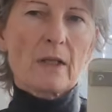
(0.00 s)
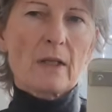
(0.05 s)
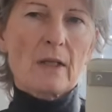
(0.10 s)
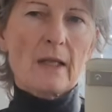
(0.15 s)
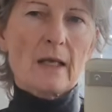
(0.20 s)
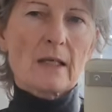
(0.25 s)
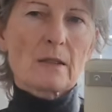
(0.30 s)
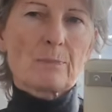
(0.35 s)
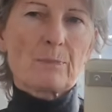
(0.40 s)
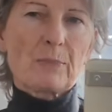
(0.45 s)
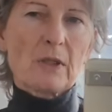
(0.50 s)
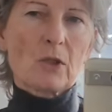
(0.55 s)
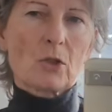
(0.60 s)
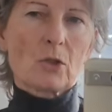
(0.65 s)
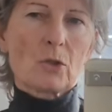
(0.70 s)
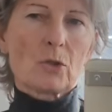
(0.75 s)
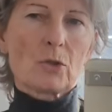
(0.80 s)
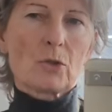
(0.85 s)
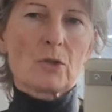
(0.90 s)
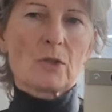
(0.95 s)
whether that's
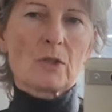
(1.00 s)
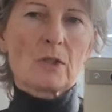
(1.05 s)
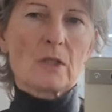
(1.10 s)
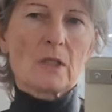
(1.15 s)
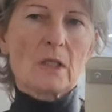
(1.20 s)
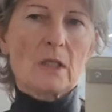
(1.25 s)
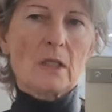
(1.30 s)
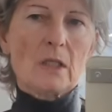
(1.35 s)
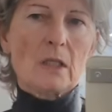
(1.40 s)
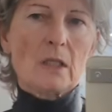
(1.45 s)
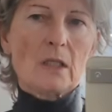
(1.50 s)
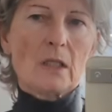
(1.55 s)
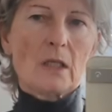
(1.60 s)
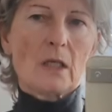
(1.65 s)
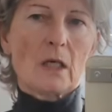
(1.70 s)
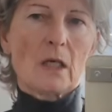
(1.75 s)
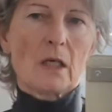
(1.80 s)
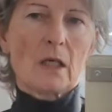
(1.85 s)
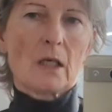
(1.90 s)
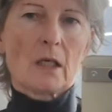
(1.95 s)
because
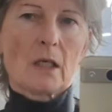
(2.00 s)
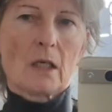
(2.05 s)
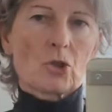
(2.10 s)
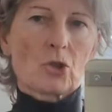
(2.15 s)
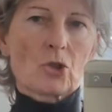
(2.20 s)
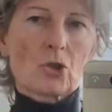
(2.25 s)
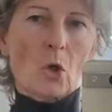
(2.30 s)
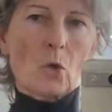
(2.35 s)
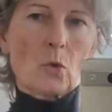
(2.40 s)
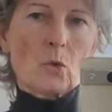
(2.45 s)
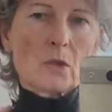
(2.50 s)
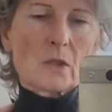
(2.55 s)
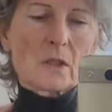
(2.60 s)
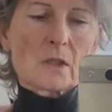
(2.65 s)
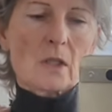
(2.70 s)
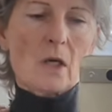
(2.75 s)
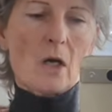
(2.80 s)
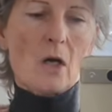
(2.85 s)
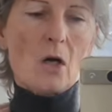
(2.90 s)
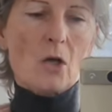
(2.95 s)
the
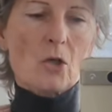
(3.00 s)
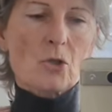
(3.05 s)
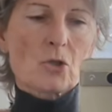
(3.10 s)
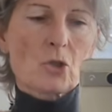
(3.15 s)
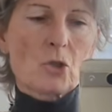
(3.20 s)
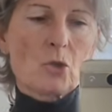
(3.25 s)
shoulders are